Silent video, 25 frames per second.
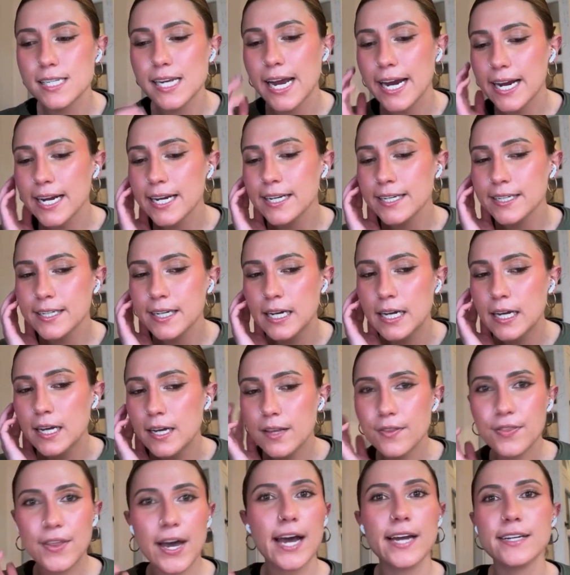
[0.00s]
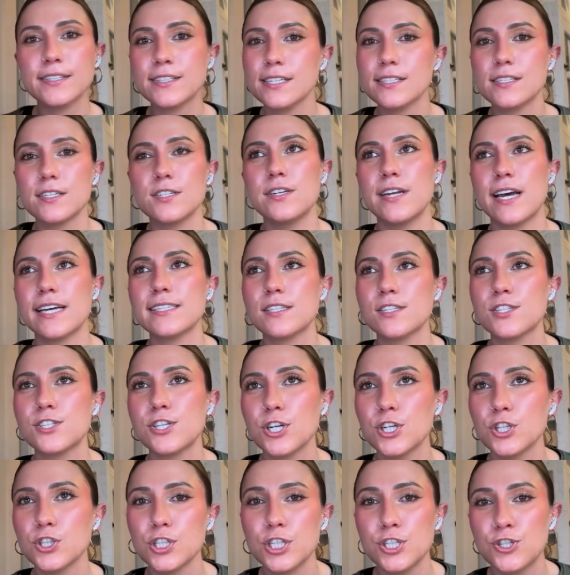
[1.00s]
And that doesn't
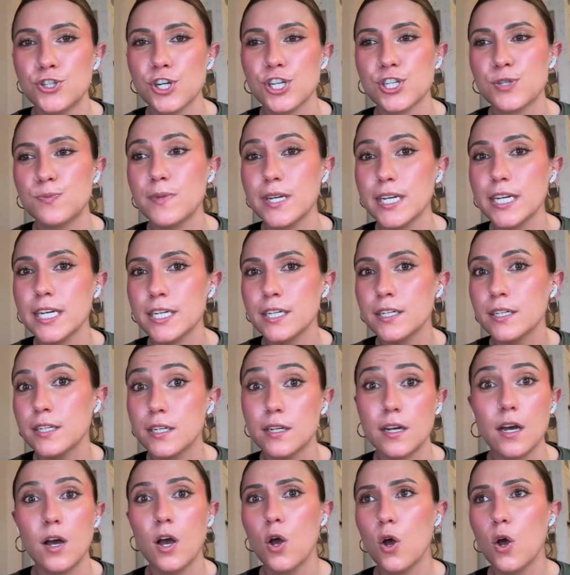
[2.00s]
necessarily just mean